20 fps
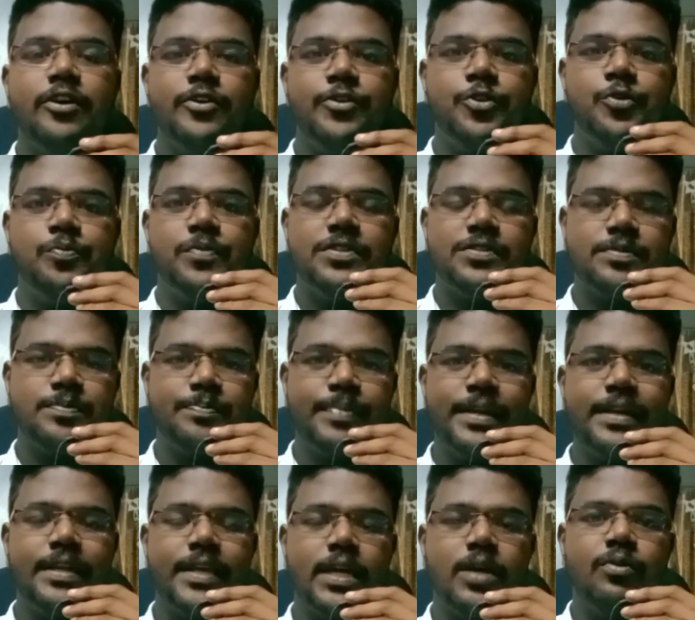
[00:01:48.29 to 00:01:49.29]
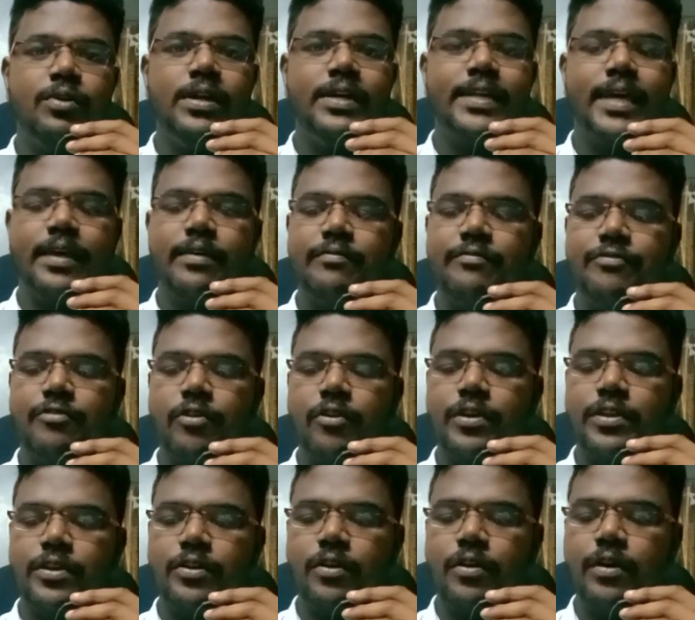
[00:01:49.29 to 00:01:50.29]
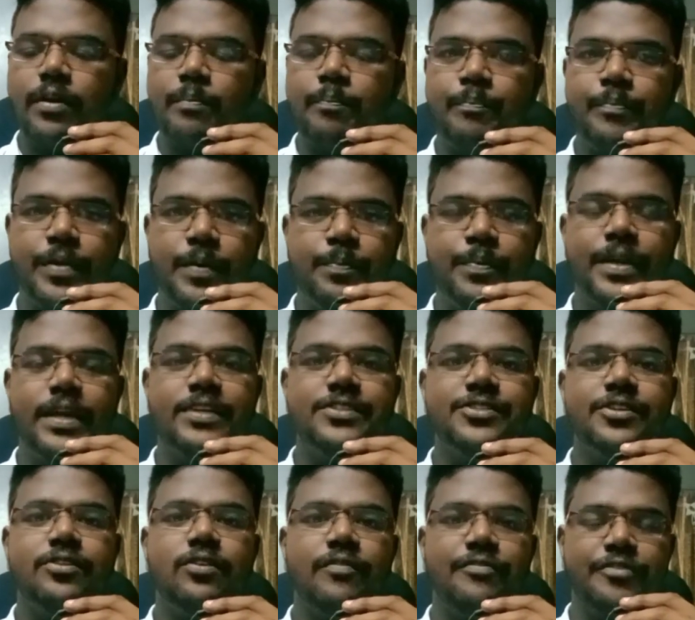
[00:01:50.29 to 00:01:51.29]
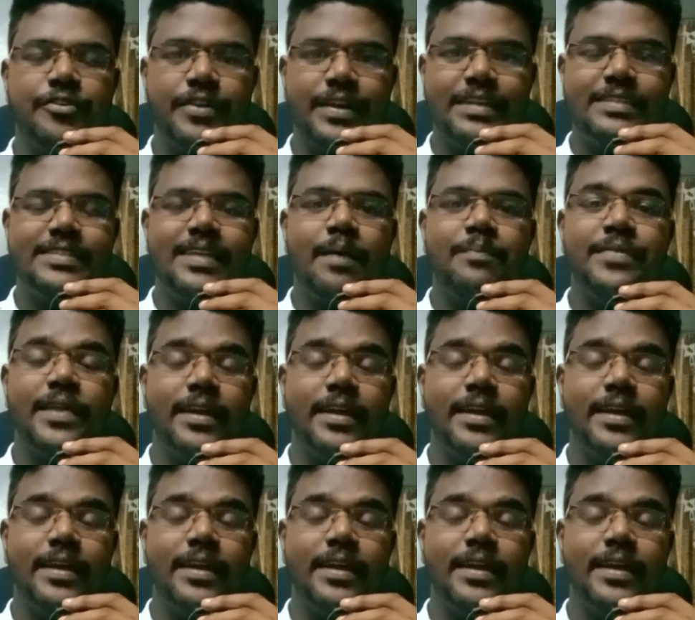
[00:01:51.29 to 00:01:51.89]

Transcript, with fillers: you must spend equal time for your preparation of your exam,